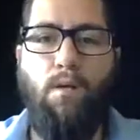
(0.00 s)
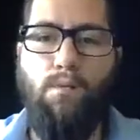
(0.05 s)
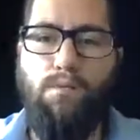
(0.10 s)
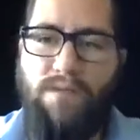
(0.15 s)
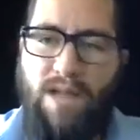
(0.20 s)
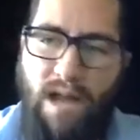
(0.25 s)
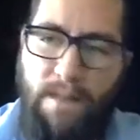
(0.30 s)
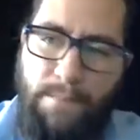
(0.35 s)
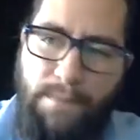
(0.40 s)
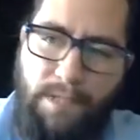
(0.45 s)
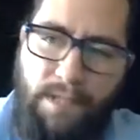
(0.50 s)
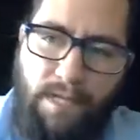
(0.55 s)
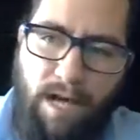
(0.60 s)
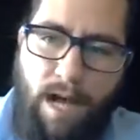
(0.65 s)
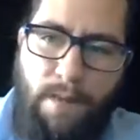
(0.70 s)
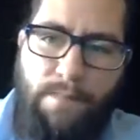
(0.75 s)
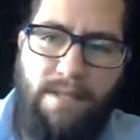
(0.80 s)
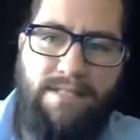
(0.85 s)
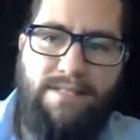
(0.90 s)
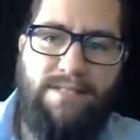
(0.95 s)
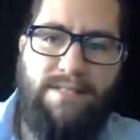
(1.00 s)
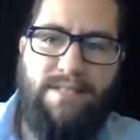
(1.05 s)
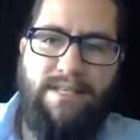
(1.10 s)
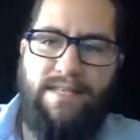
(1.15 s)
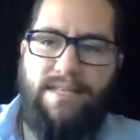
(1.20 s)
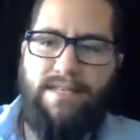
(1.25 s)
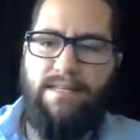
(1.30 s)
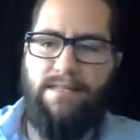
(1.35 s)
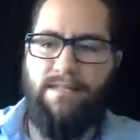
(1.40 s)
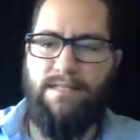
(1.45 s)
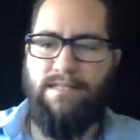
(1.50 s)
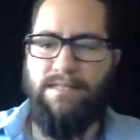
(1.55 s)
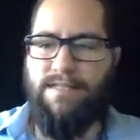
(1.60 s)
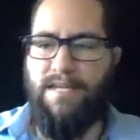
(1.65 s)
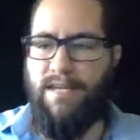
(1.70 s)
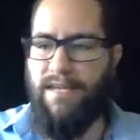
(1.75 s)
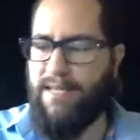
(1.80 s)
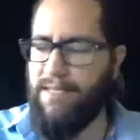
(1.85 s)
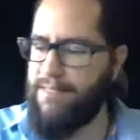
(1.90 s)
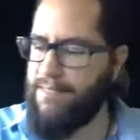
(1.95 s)
Type in the comments the
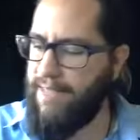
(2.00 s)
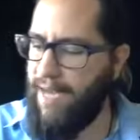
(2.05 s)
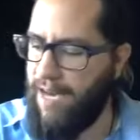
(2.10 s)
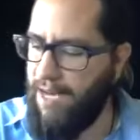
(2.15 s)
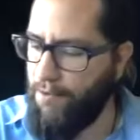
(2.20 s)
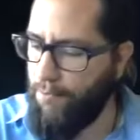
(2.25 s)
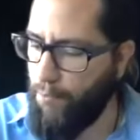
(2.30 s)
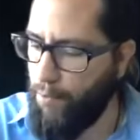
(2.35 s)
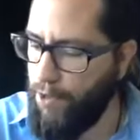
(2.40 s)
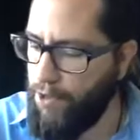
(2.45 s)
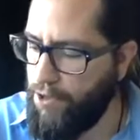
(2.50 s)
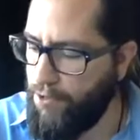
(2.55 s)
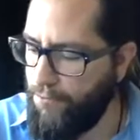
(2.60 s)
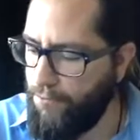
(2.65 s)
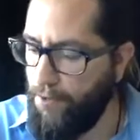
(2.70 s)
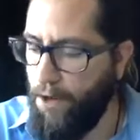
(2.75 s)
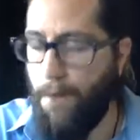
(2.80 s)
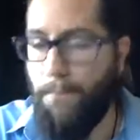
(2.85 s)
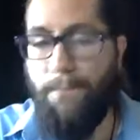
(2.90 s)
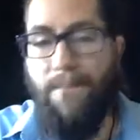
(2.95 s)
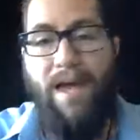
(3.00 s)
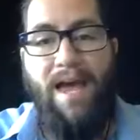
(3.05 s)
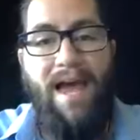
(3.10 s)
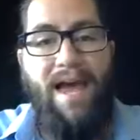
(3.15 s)
city and state of where you're from.